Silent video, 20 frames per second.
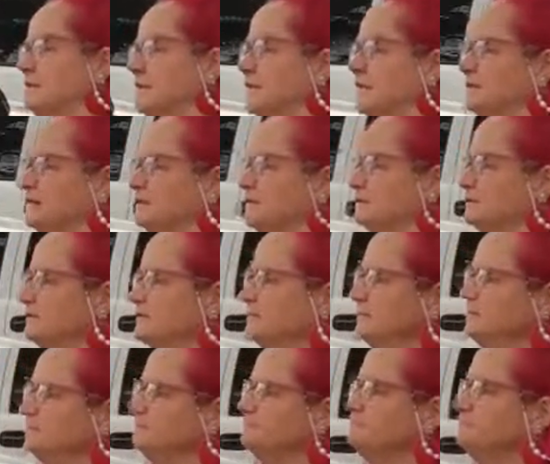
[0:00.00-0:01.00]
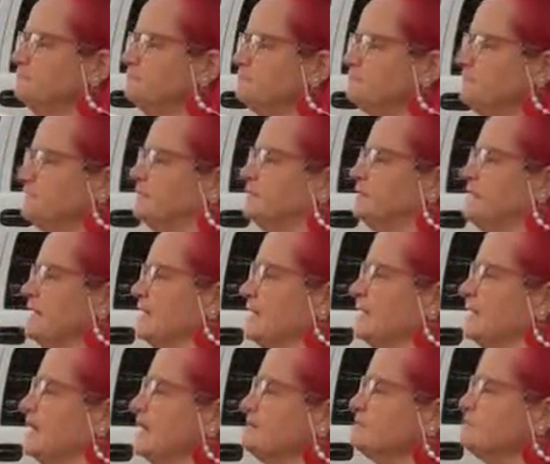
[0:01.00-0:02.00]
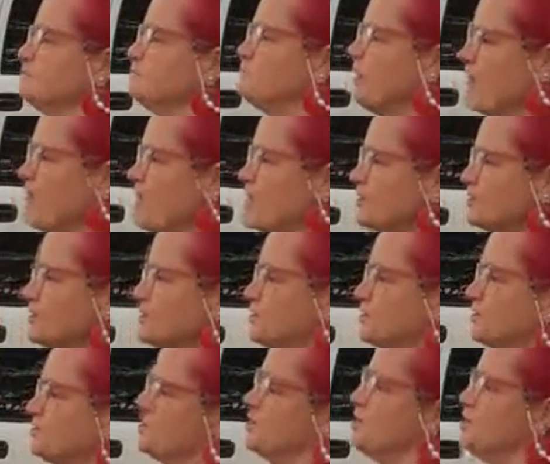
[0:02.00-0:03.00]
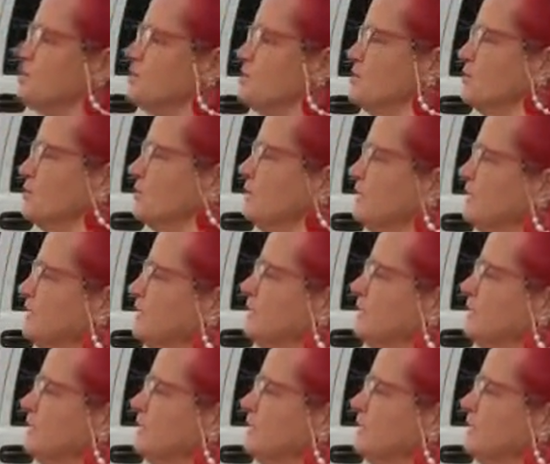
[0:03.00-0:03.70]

that that gives birth to